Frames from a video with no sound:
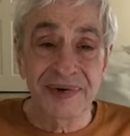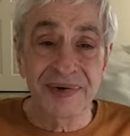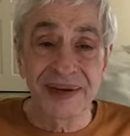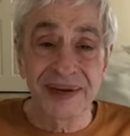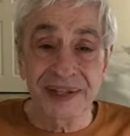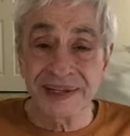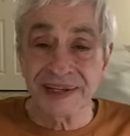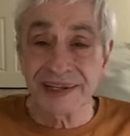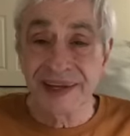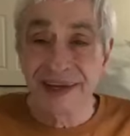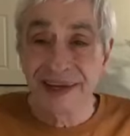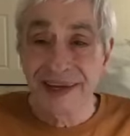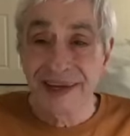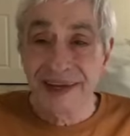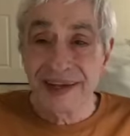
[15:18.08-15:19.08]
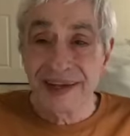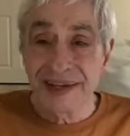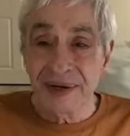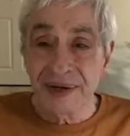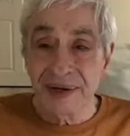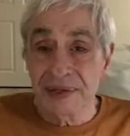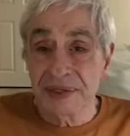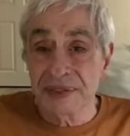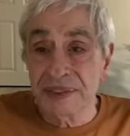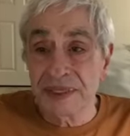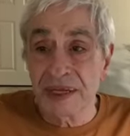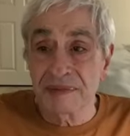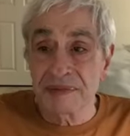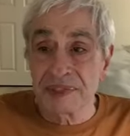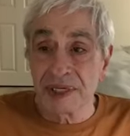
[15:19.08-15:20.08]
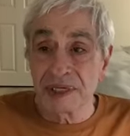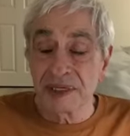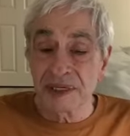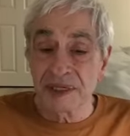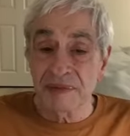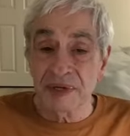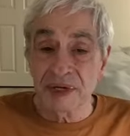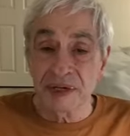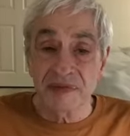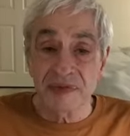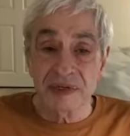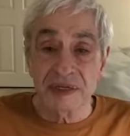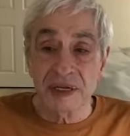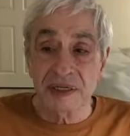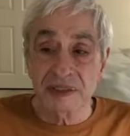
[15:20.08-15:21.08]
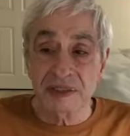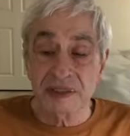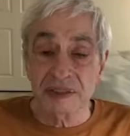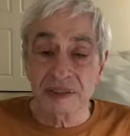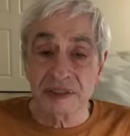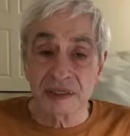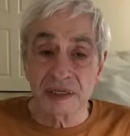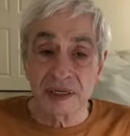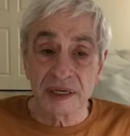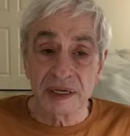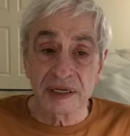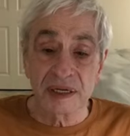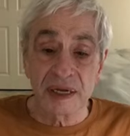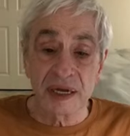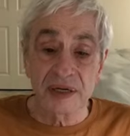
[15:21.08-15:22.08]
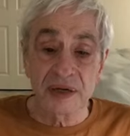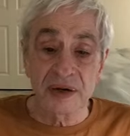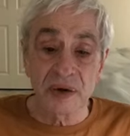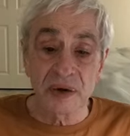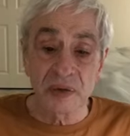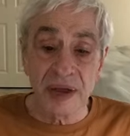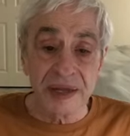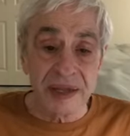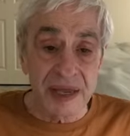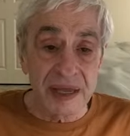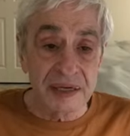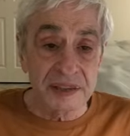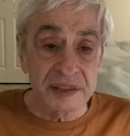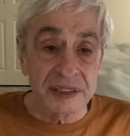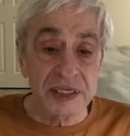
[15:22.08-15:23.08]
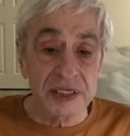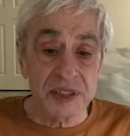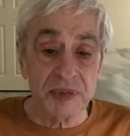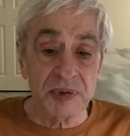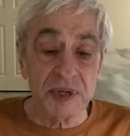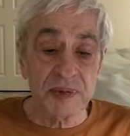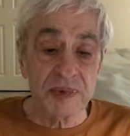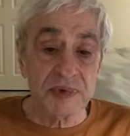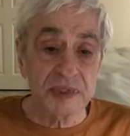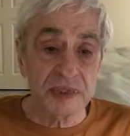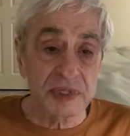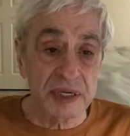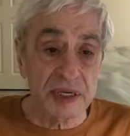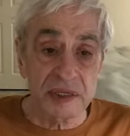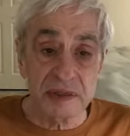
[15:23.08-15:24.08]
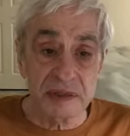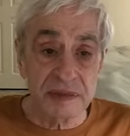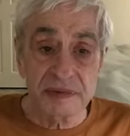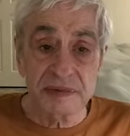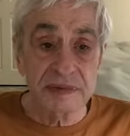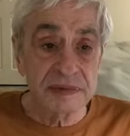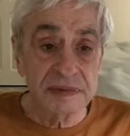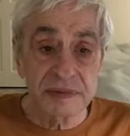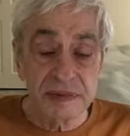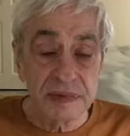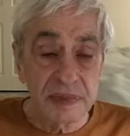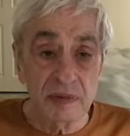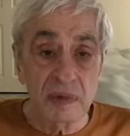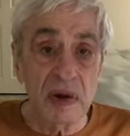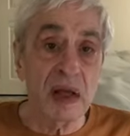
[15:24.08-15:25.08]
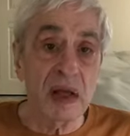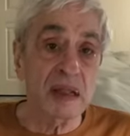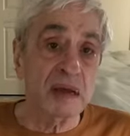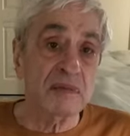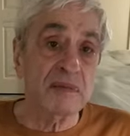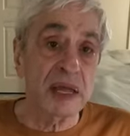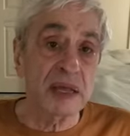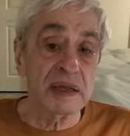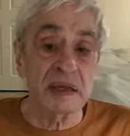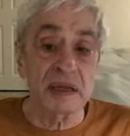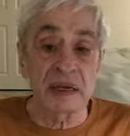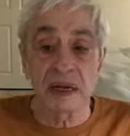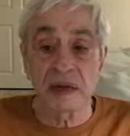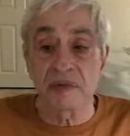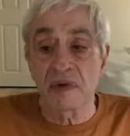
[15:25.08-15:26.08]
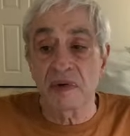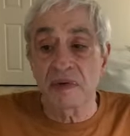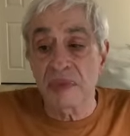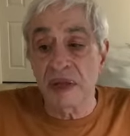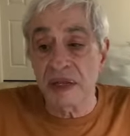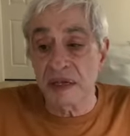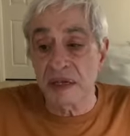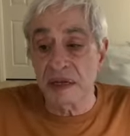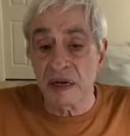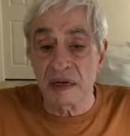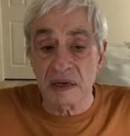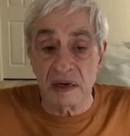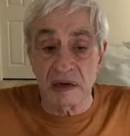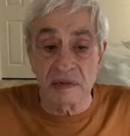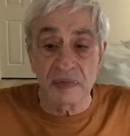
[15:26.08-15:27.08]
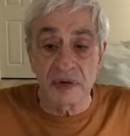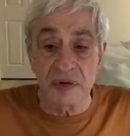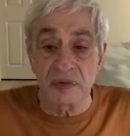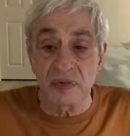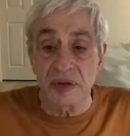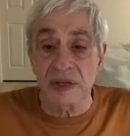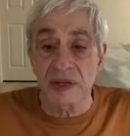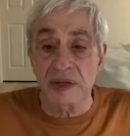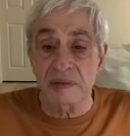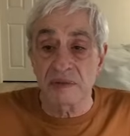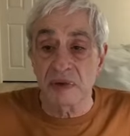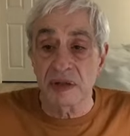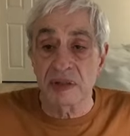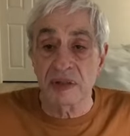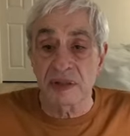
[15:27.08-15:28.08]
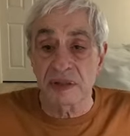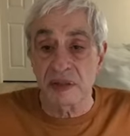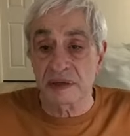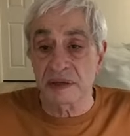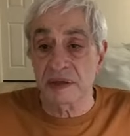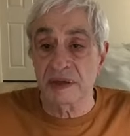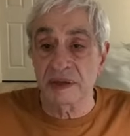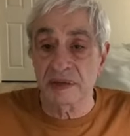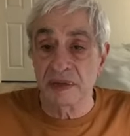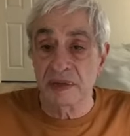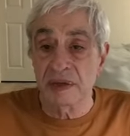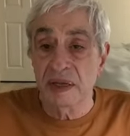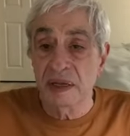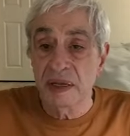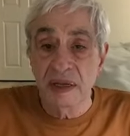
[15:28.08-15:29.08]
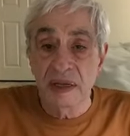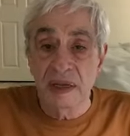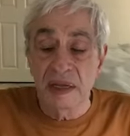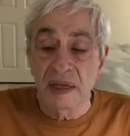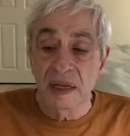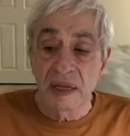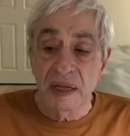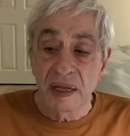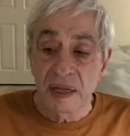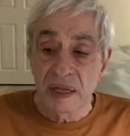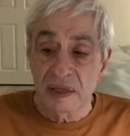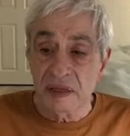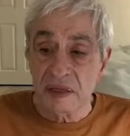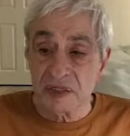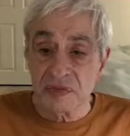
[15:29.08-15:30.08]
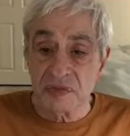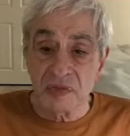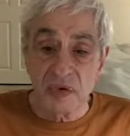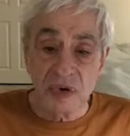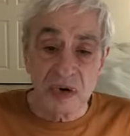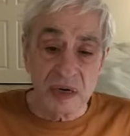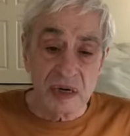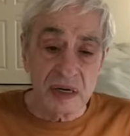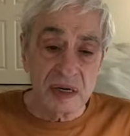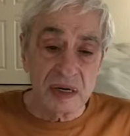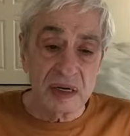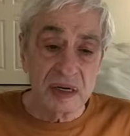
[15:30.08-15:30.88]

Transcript: really, you know, you stop sending them an invitation. And I know I can't teach people that, well, I'll make it, I won't make it, I'll come in a week, a month, uh, you know, doesn't work.